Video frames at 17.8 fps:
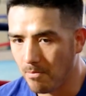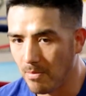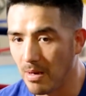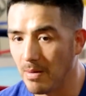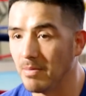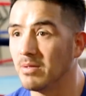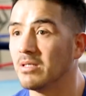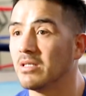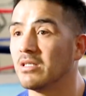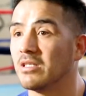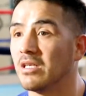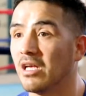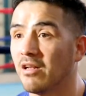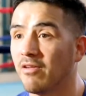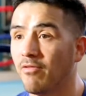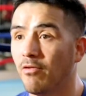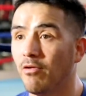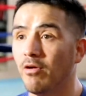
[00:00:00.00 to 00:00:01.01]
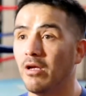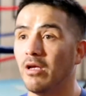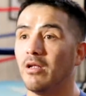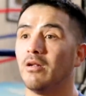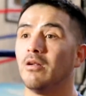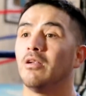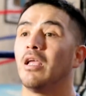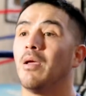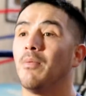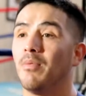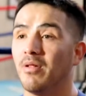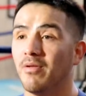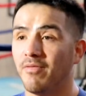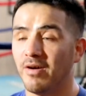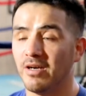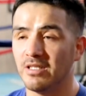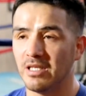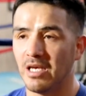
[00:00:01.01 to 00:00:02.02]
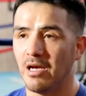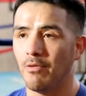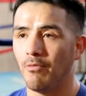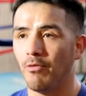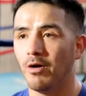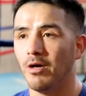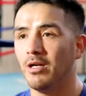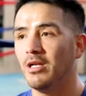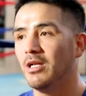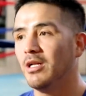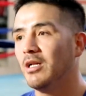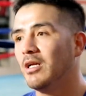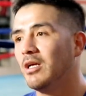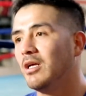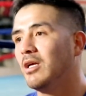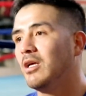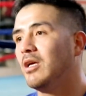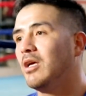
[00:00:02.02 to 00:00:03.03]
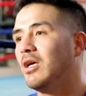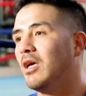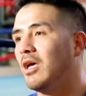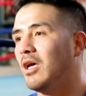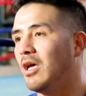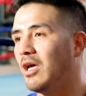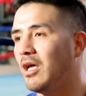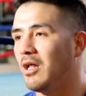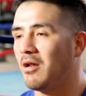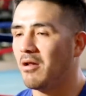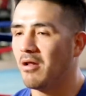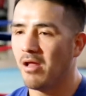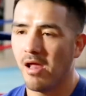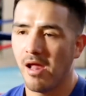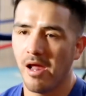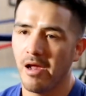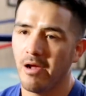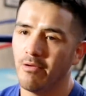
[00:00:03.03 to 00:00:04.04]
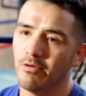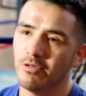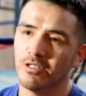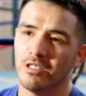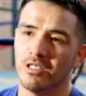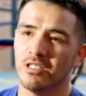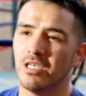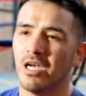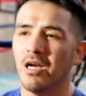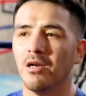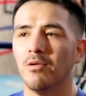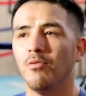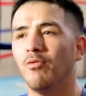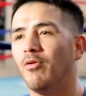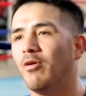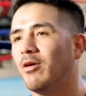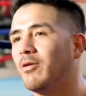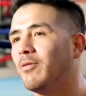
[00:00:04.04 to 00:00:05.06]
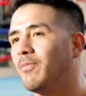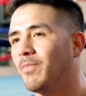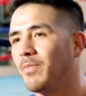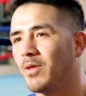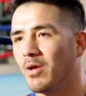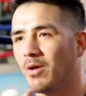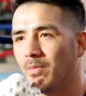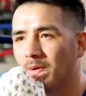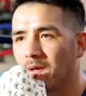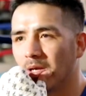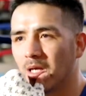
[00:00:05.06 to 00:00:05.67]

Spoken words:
made me successful and gave me the fights that I wanted. And it was just time to move on, you know